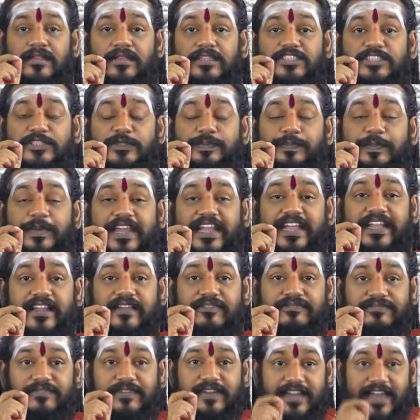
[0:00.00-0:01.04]
speed
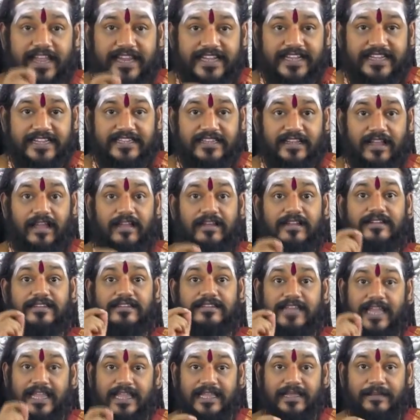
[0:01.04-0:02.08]
of light or
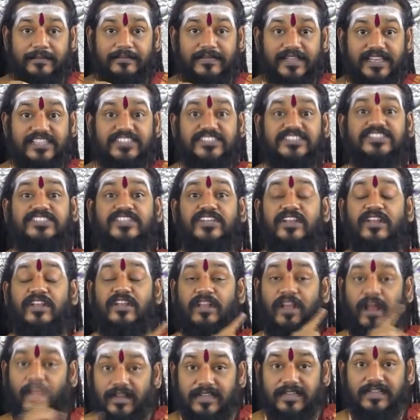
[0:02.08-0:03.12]
time is
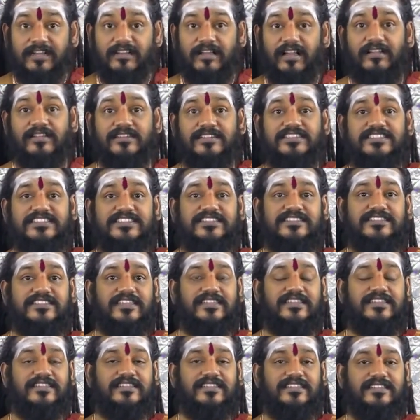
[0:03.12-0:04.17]
not
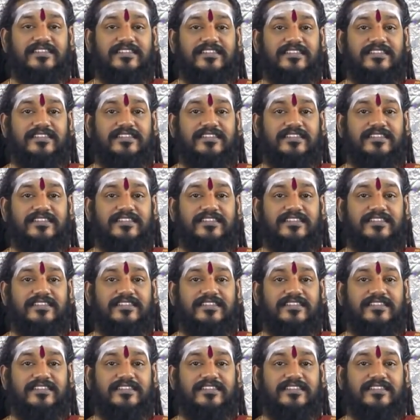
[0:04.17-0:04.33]
constant.